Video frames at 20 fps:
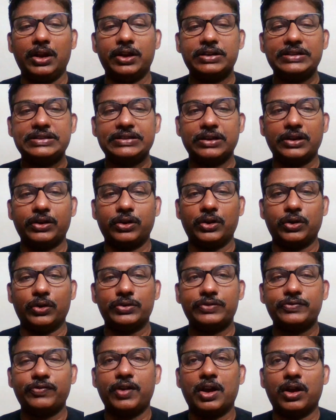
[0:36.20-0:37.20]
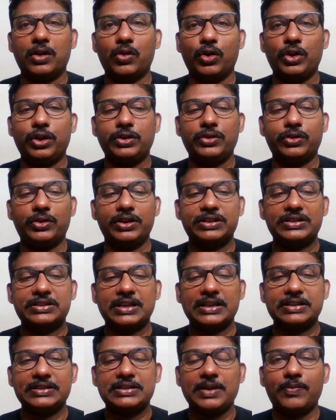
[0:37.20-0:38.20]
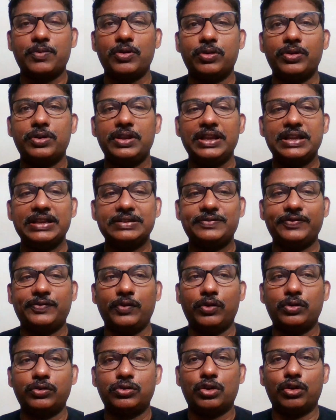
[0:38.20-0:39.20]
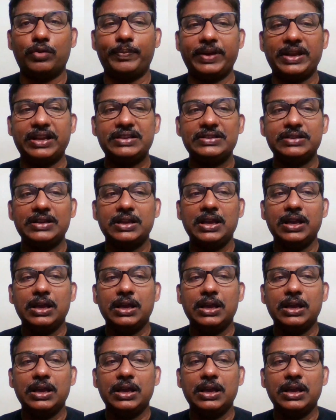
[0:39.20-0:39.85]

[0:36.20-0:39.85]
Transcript: Circuits. We are going to discuss about these four topics.